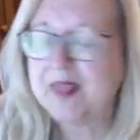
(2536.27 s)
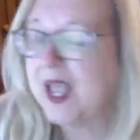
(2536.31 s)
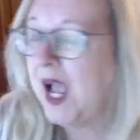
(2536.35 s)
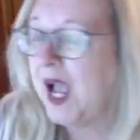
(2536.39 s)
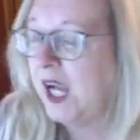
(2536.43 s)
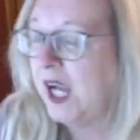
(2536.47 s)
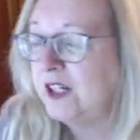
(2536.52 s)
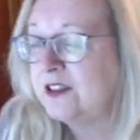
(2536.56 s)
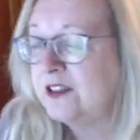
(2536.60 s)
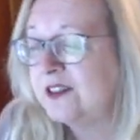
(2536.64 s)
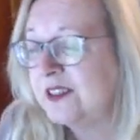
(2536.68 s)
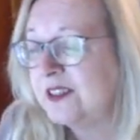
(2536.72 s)

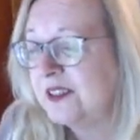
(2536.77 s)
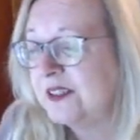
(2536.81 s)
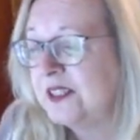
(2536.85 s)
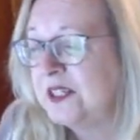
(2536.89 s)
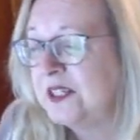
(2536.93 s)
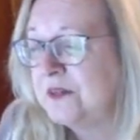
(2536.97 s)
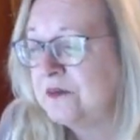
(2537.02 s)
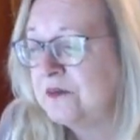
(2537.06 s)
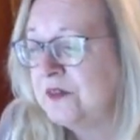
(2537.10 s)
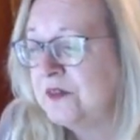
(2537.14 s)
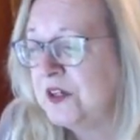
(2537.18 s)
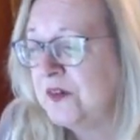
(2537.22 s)
I used to
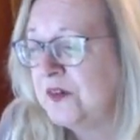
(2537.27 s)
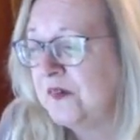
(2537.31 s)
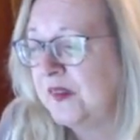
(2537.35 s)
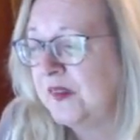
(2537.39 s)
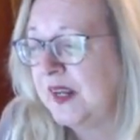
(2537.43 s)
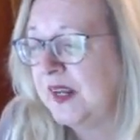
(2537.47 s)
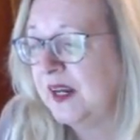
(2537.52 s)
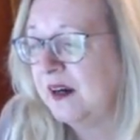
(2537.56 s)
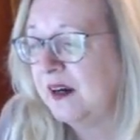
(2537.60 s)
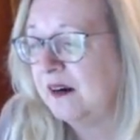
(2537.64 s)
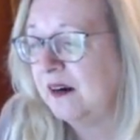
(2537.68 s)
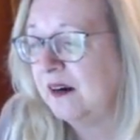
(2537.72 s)
live near
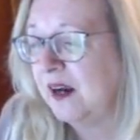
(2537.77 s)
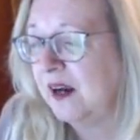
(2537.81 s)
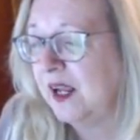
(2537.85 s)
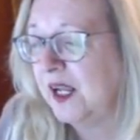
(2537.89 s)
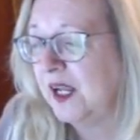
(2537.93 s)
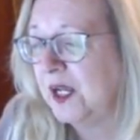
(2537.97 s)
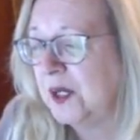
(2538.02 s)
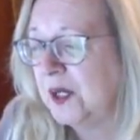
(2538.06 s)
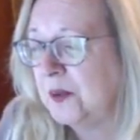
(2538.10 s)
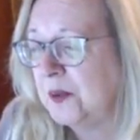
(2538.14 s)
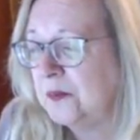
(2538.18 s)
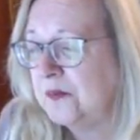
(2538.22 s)
there,
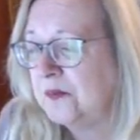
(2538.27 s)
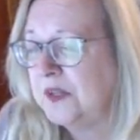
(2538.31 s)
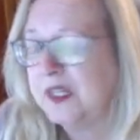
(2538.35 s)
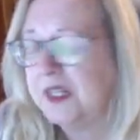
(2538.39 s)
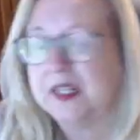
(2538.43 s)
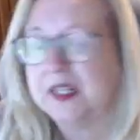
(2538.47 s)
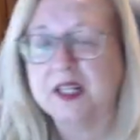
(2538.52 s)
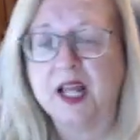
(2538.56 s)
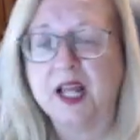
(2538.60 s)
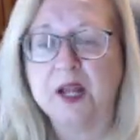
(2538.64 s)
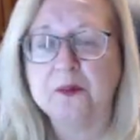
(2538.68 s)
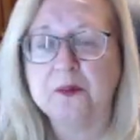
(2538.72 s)

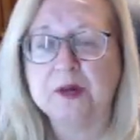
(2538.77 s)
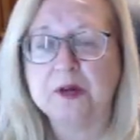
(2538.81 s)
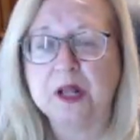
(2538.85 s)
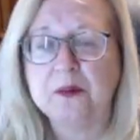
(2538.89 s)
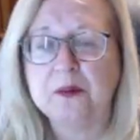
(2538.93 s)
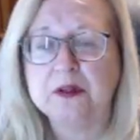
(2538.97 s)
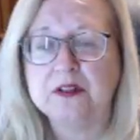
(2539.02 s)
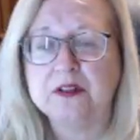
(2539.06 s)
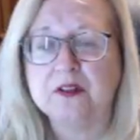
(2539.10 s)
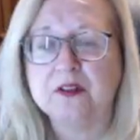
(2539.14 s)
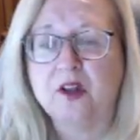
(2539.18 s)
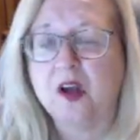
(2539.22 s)
Nikolai, when I
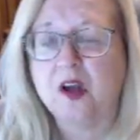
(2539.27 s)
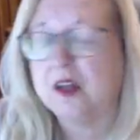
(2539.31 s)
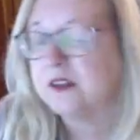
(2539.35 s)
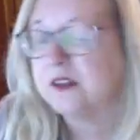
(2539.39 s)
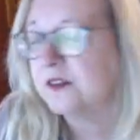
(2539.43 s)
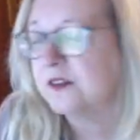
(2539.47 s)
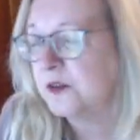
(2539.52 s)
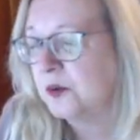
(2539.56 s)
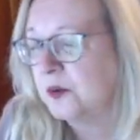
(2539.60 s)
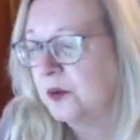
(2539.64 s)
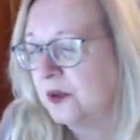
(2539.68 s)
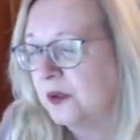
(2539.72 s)
went to law
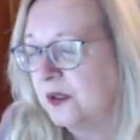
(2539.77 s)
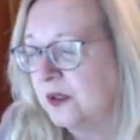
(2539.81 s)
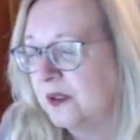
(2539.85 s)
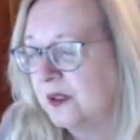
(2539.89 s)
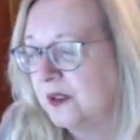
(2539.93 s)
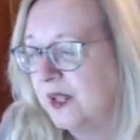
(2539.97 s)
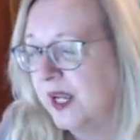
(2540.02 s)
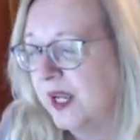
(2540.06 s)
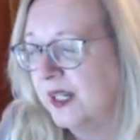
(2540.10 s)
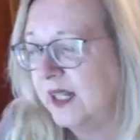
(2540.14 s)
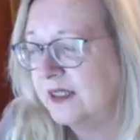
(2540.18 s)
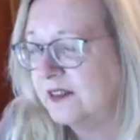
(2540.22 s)
school.
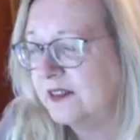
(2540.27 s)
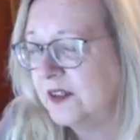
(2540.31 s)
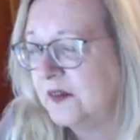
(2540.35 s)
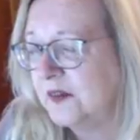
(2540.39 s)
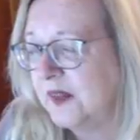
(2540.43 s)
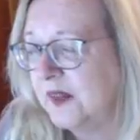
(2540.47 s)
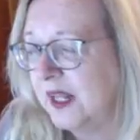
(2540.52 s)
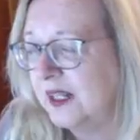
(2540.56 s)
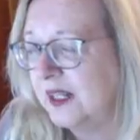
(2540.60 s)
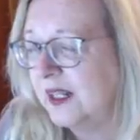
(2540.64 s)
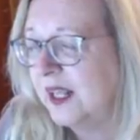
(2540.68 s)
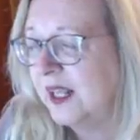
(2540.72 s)
And so
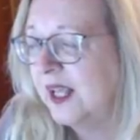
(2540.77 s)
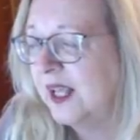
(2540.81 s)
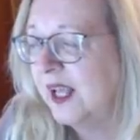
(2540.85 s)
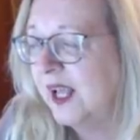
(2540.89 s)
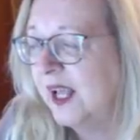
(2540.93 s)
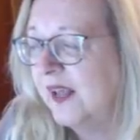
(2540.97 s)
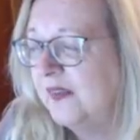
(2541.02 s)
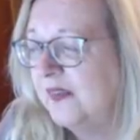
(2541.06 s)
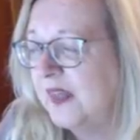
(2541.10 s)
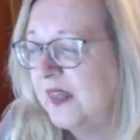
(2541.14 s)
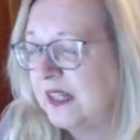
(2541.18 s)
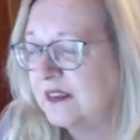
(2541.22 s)

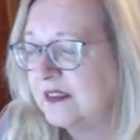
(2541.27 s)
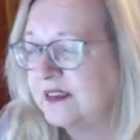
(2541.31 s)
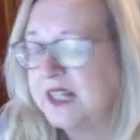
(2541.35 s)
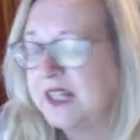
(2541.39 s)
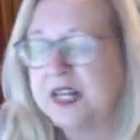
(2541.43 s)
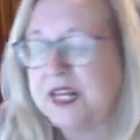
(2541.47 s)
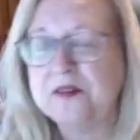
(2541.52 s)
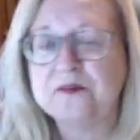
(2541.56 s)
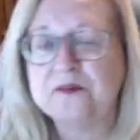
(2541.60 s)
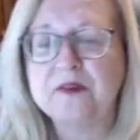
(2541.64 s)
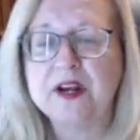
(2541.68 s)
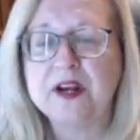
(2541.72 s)
that
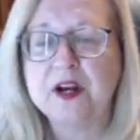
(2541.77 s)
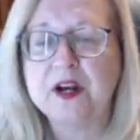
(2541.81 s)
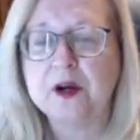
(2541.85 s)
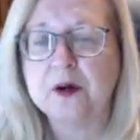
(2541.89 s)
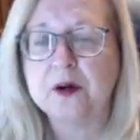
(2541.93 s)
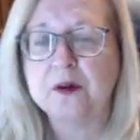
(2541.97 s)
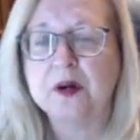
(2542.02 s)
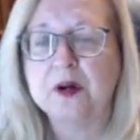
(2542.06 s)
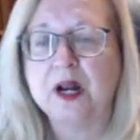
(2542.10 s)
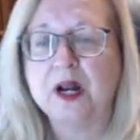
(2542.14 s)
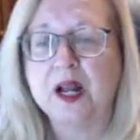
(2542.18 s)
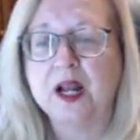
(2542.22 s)
state
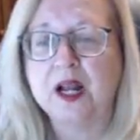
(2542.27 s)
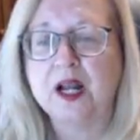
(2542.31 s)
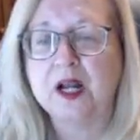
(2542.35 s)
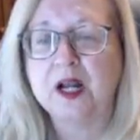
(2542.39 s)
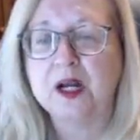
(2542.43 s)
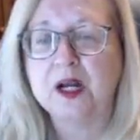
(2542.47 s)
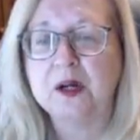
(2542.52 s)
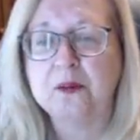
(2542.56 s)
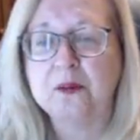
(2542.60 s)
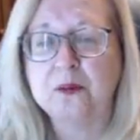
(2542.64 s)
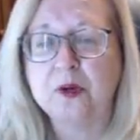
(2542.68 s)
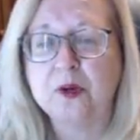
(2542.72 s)
fair
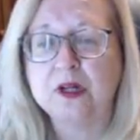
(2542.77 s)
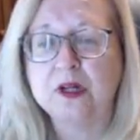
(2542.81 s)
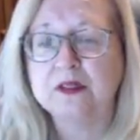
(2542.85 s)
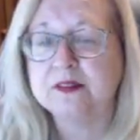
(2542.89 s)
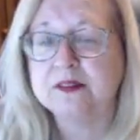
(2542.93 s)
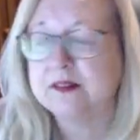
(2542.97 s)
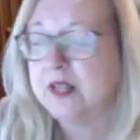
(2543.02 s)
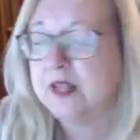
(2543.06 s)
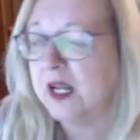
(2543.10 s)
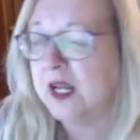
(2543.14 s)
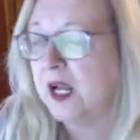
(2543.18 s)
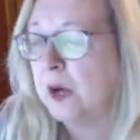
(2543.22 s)
was
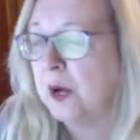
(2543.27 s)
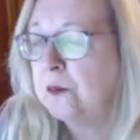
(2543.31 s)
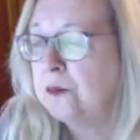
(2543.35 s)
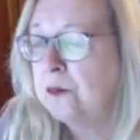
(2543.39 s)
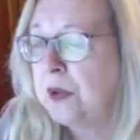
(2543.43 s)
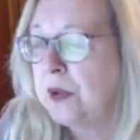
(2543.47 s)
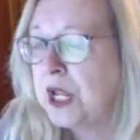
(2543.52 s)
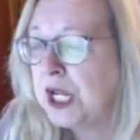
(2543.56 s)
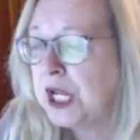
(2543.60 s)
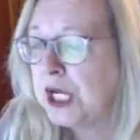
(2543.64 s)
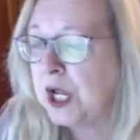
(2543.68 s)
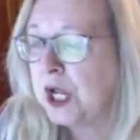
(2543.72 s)
a
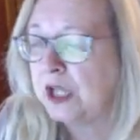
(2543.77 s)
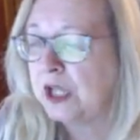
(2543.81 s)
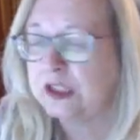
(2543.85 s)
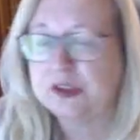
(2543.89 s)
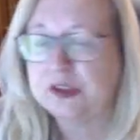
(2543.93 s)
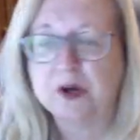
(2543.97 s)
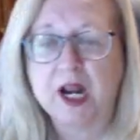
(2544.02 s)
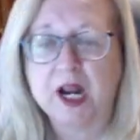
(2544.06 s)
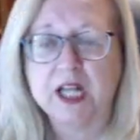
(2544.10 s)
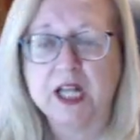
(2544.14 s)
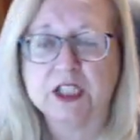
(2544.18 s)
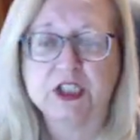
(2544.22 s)
big
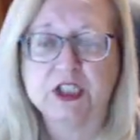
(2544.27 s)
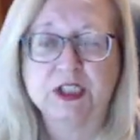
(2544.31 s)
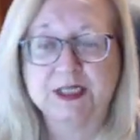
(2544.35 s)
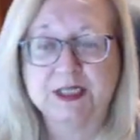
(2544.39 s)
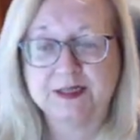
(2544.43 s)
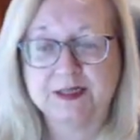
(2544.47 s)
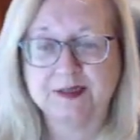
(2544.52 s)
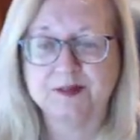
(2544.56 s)
attraction.